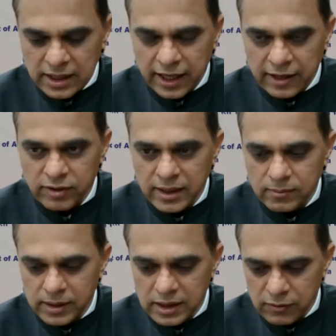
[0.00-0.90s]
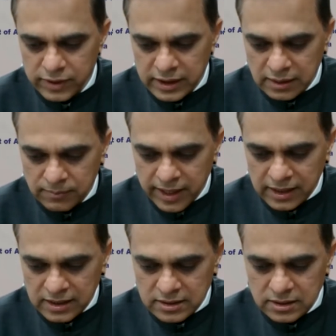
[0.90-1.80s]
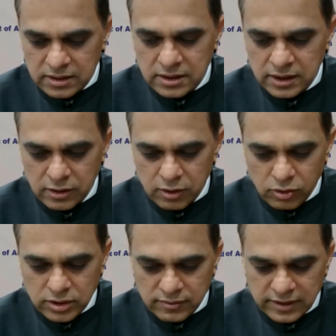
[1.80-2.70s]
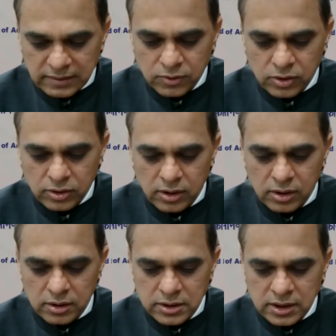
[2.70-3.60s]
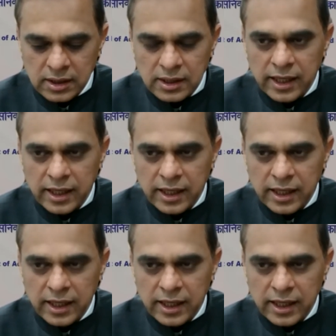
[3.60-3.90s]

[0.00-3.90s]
environmental friendly practices, inclusivity protocols,